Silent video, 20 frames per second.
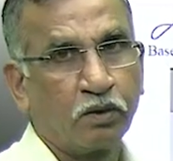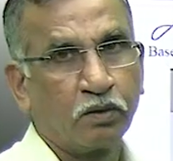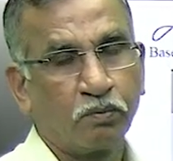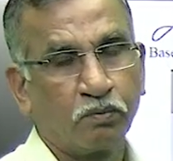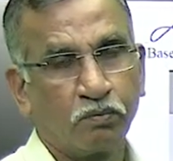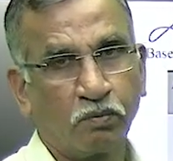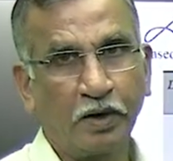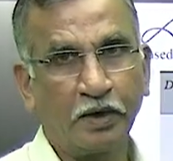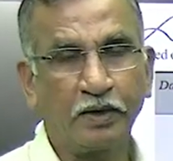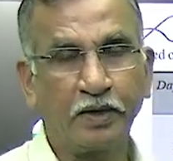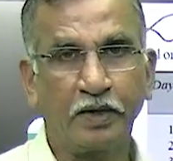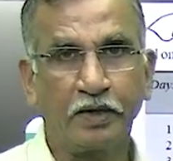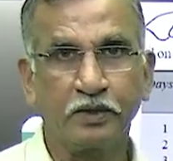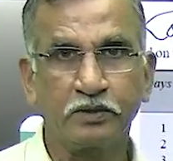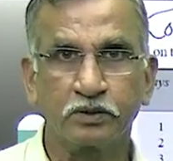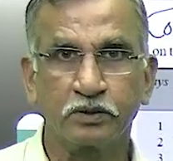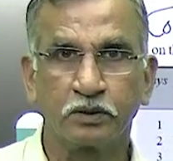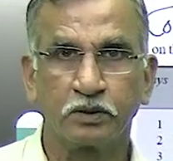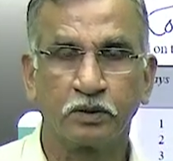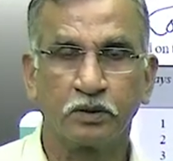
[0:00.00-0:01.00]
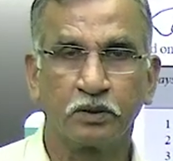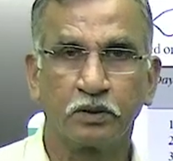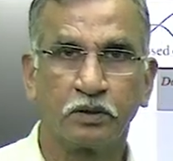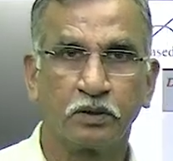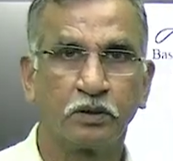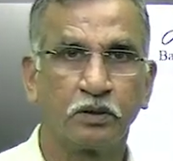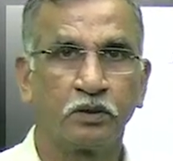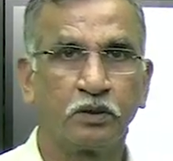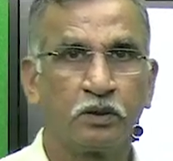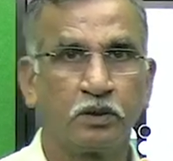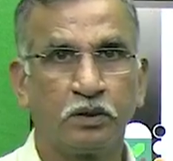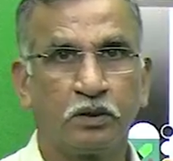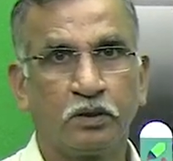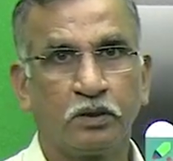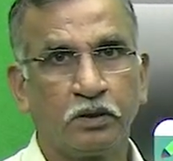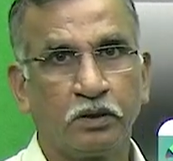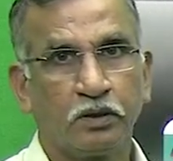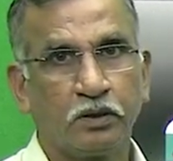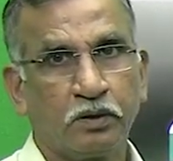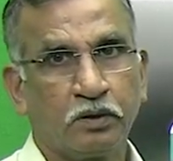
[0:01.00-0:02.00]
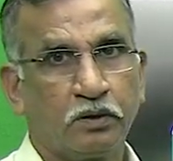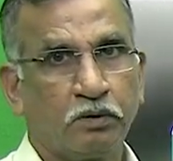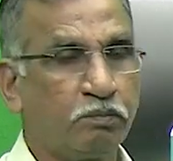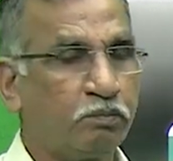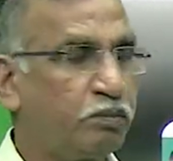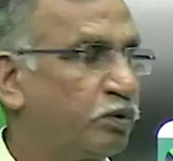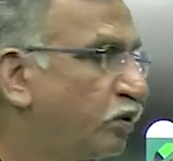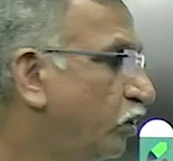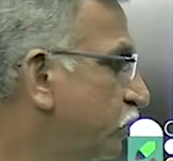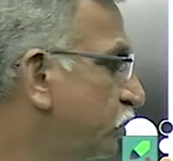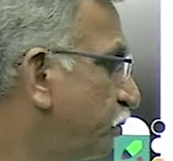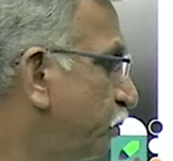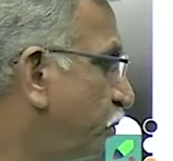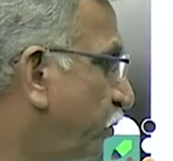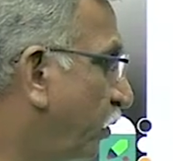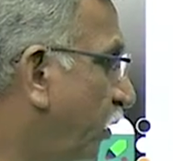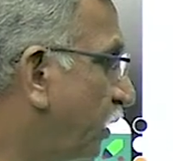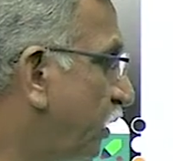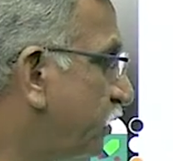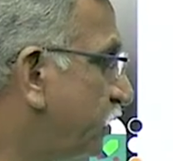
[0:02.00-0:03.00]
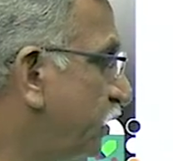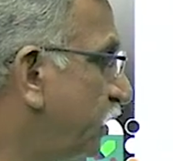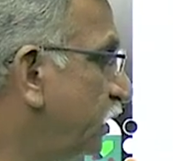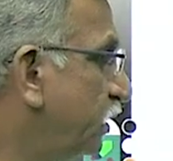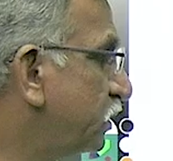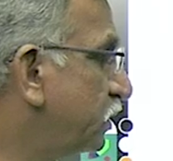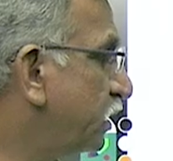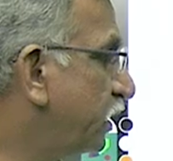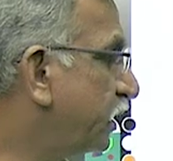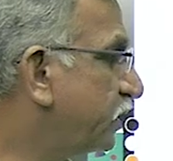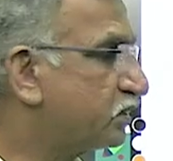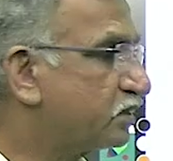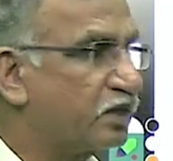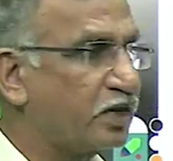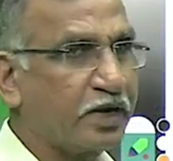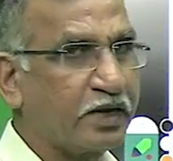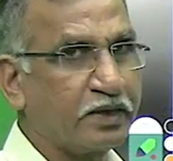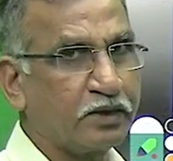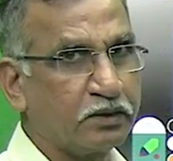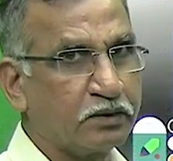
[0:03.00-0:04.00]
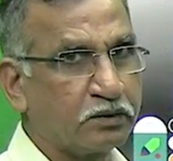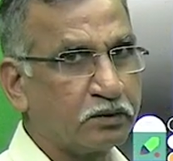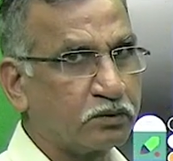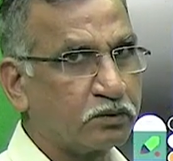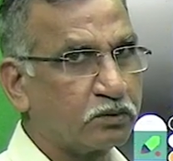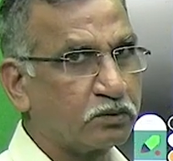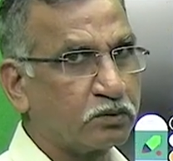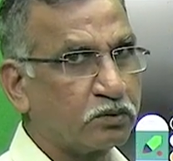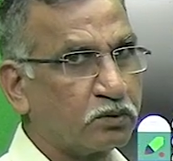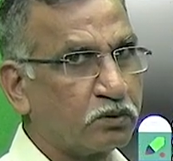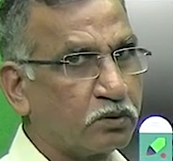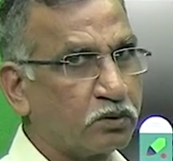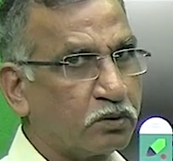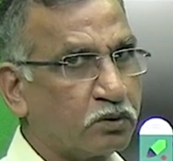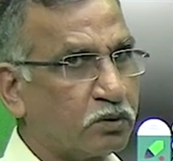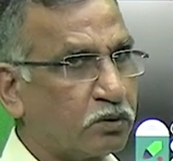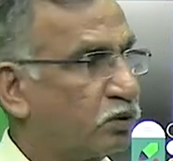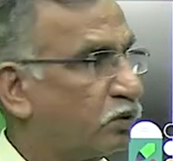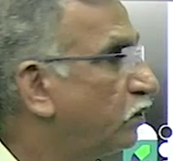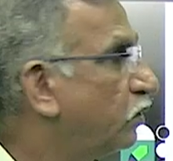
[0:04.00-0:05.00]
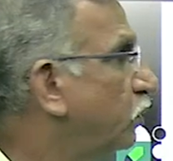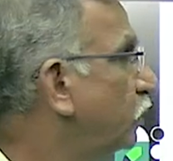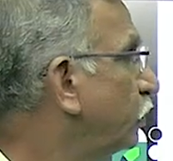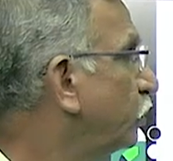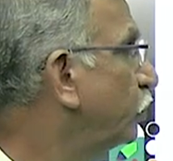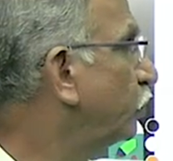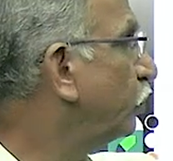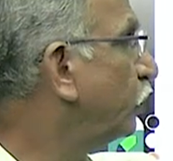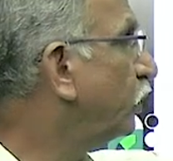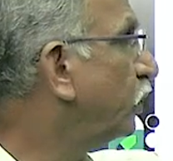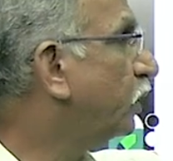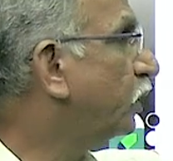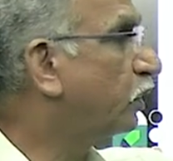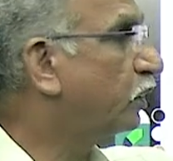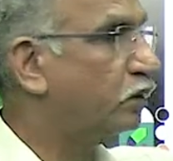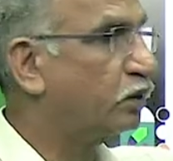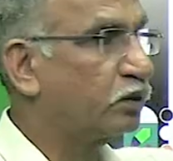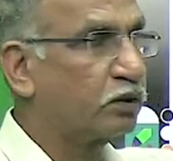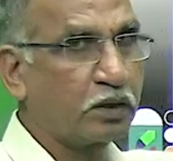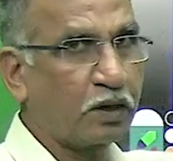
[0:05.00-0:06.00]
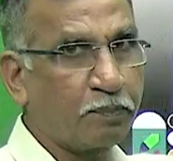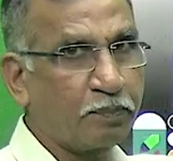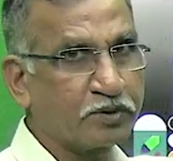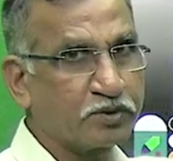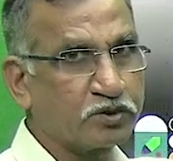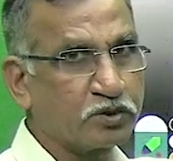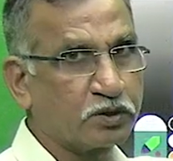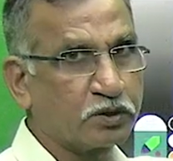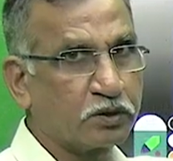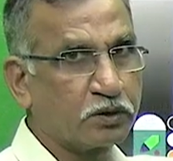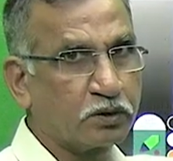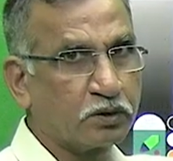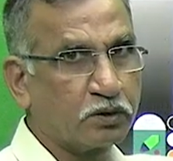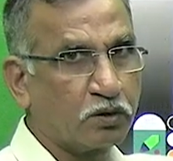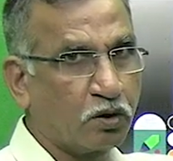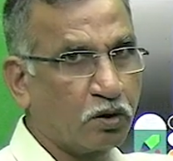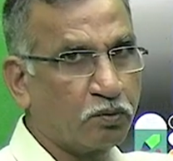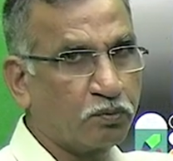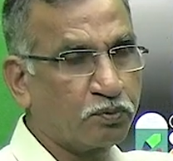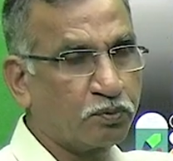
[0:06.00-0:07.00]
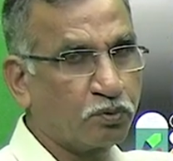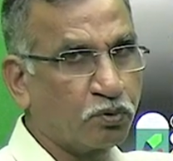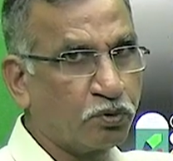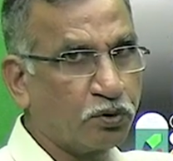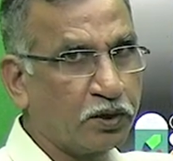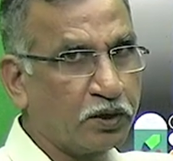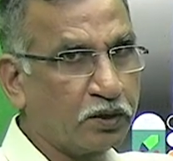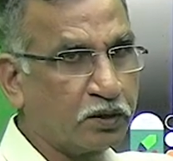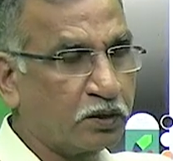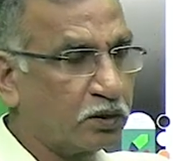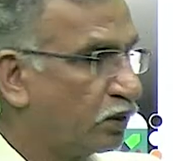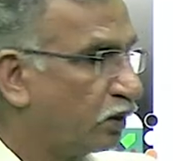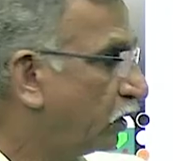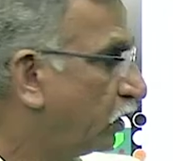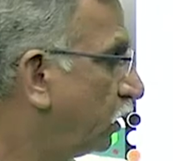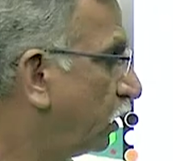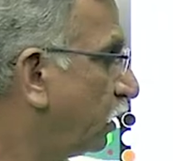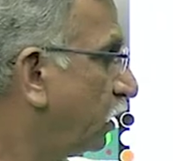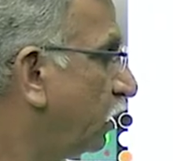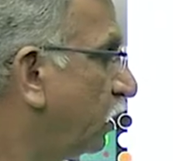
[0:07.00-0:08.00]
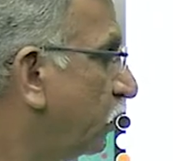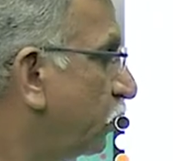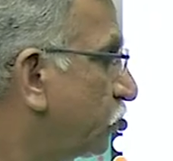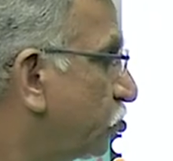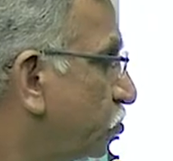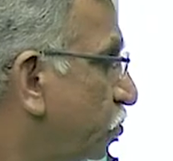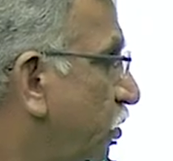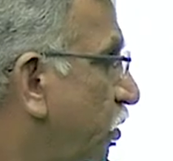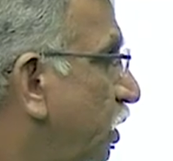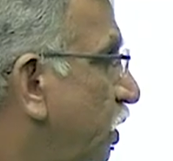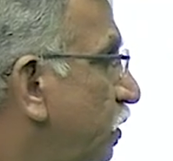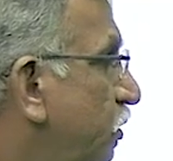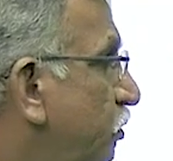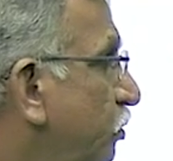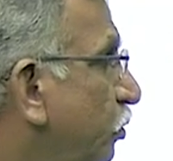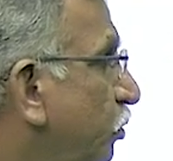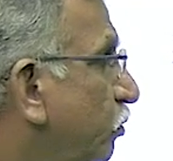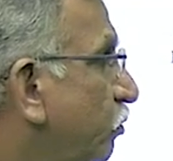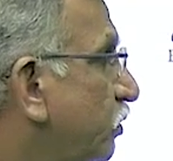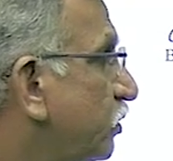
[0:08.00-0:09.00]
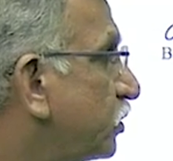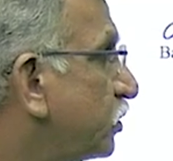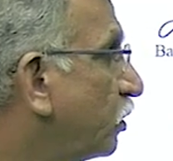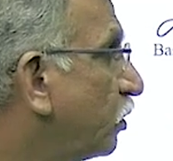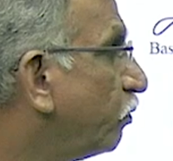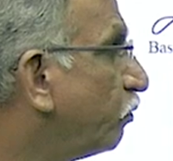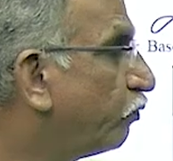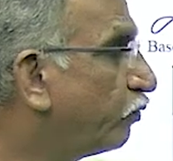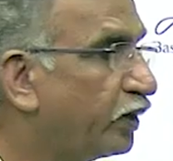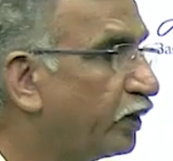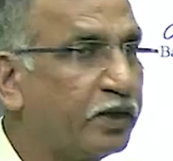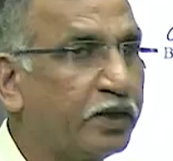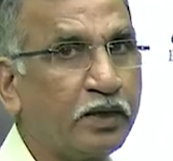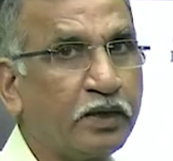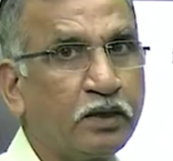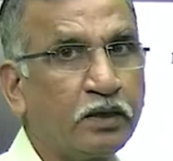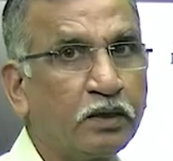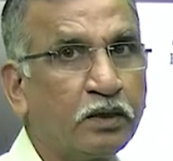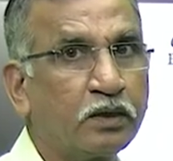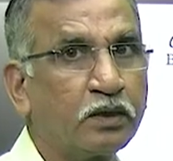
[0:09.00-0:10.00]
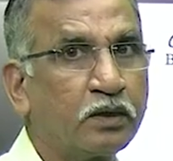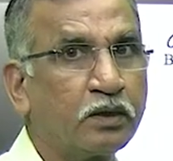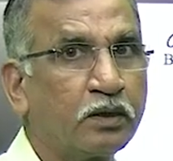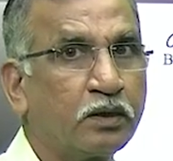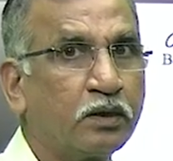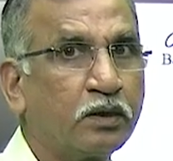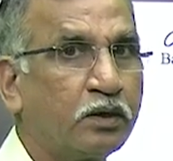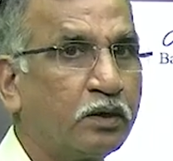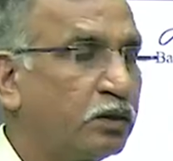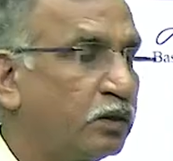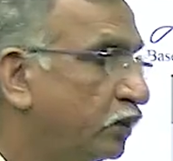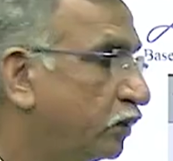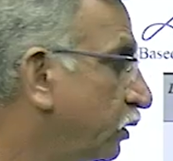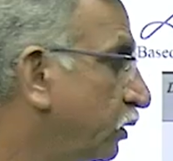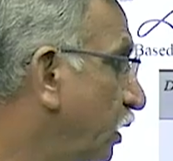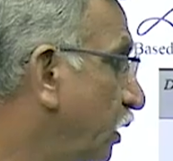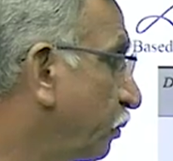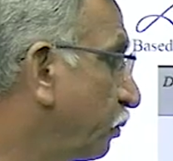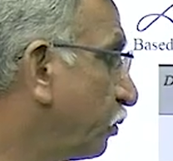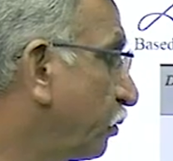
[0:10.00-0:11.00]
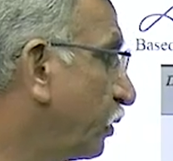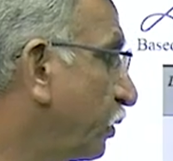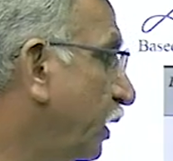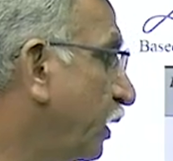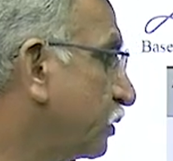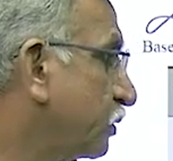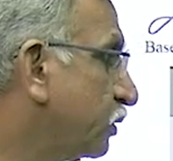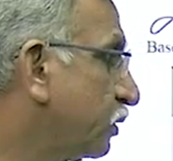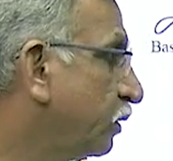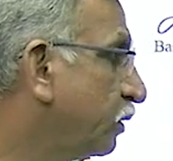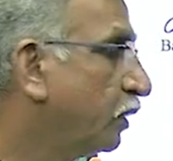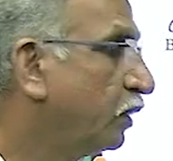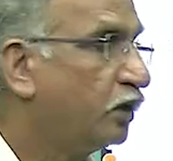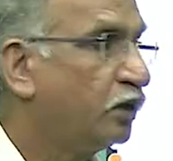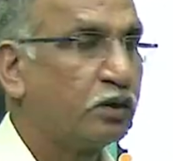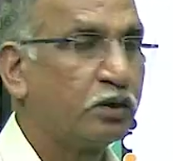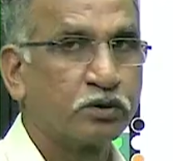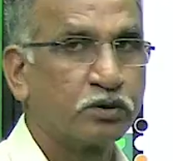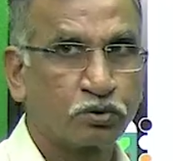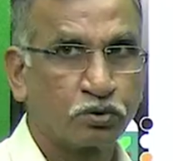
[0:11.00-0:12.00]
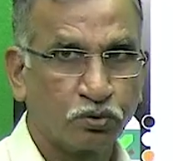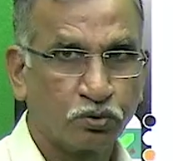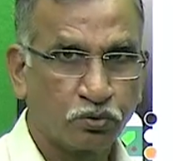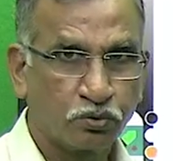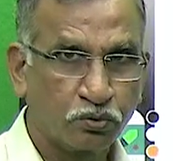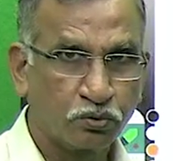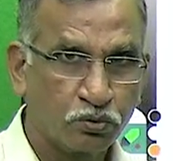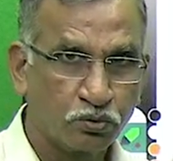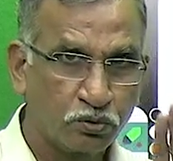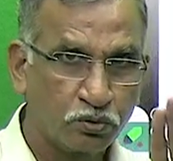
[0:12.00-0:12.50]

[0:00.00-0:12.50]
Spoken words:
Why dash? Because production is less than 200 capacity of loading, so there is no question of waiting, therefore dash. So